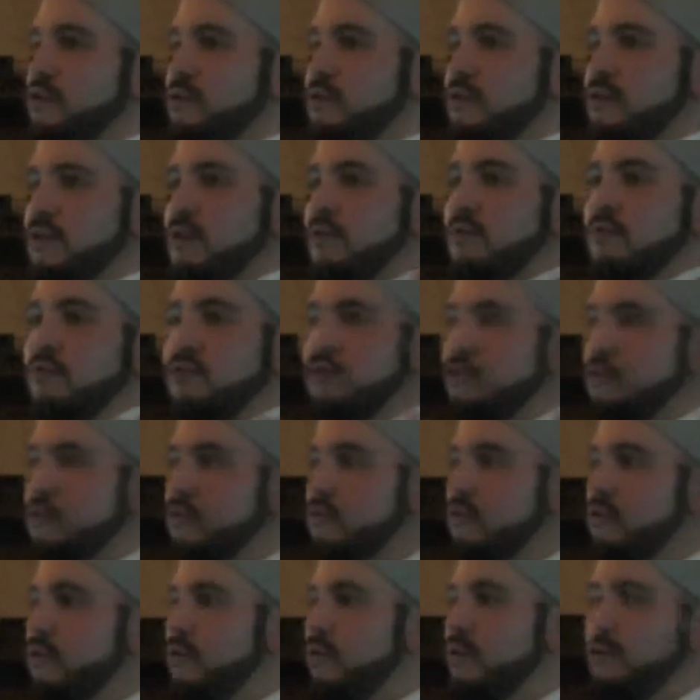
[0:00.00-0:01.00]
you know,
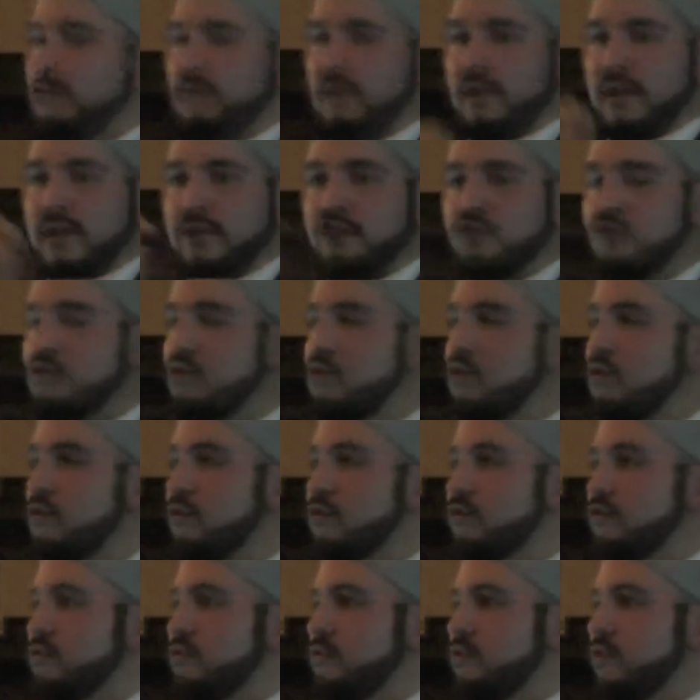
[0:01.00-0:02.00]
you do it, here's your
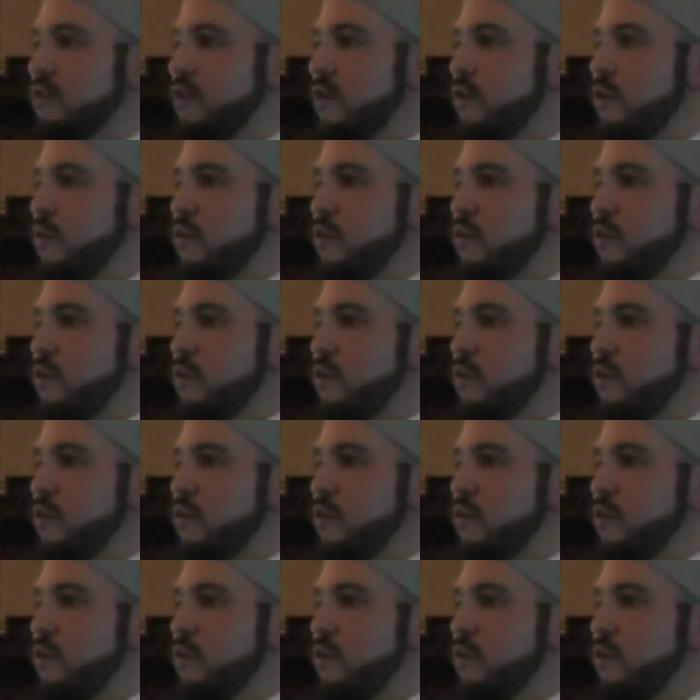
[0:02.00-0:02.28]
courts.